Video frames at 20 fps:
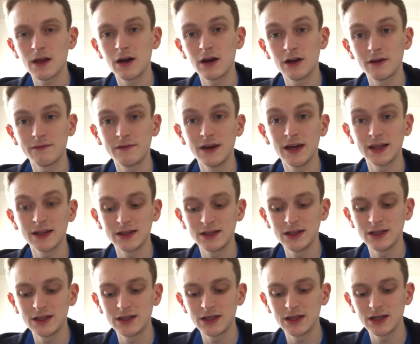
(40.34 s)
are
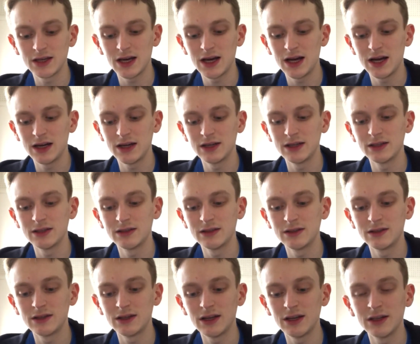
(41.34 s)
affected,
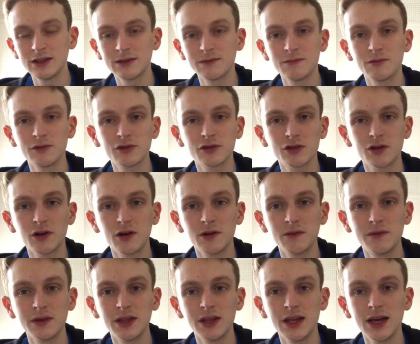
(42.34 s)
and it's most
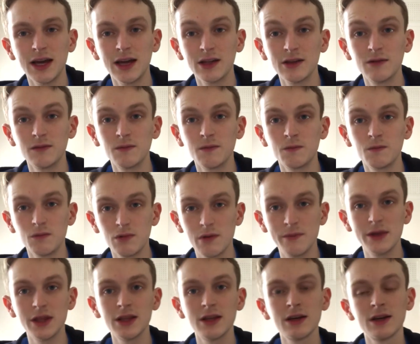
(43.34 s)
common in
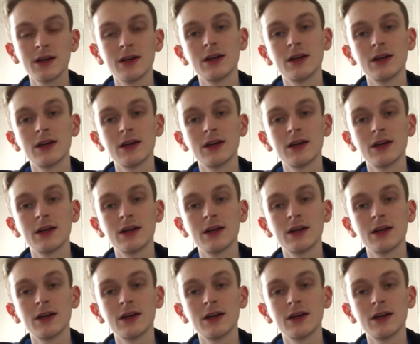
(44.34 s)
women.